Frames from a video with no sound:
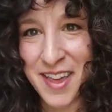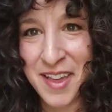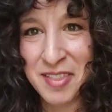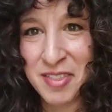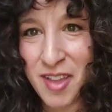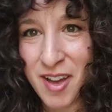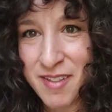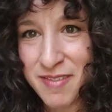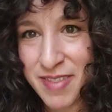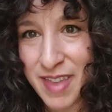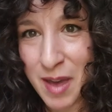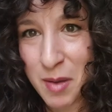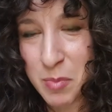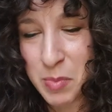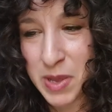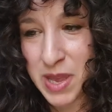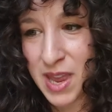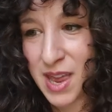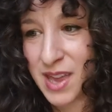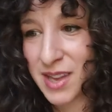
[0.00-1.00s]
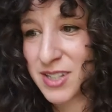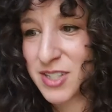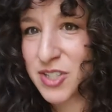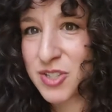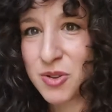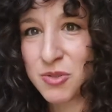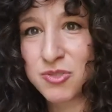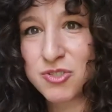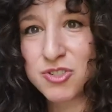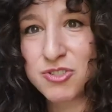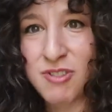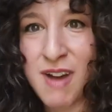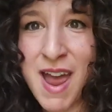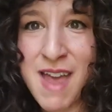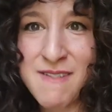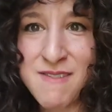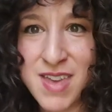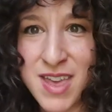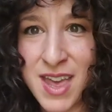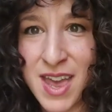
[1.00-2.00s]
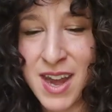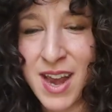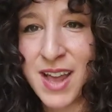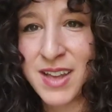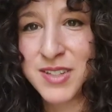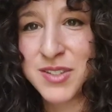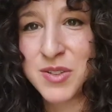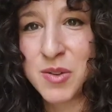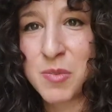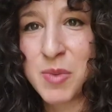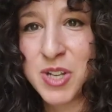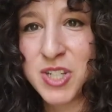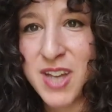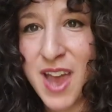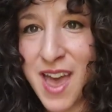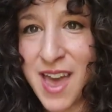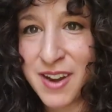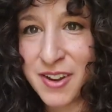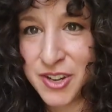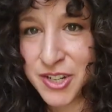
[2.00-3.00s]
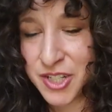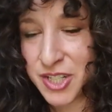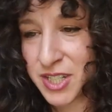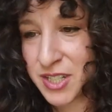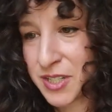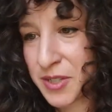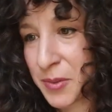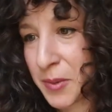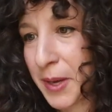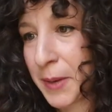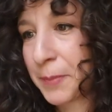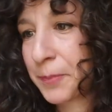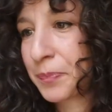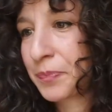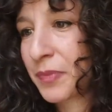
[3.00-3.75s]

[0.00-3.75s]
I love that beat. It's so driving and it has so much energy to it.